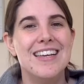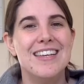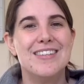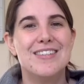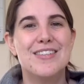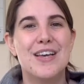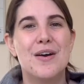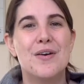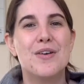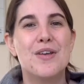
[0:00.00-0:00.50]

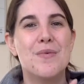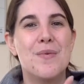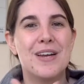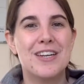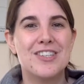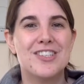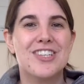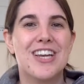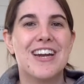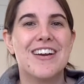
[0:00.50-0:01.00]
So you
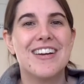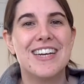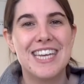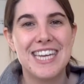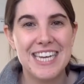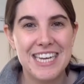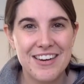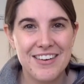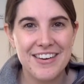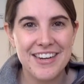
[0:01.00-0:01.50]
want to share it
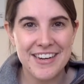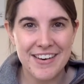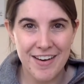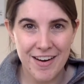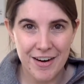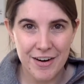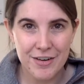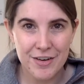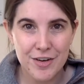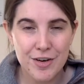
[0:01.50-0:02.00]
here in
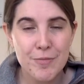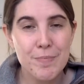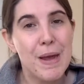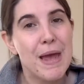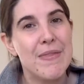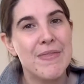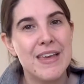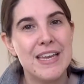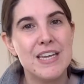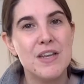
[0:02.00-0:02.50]
our group,
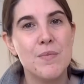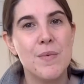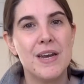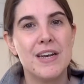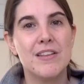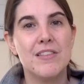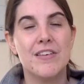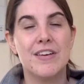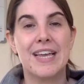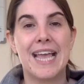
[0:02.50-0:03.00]
and then you
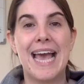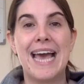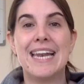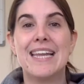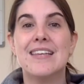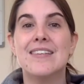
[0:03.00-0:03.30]
want to look at,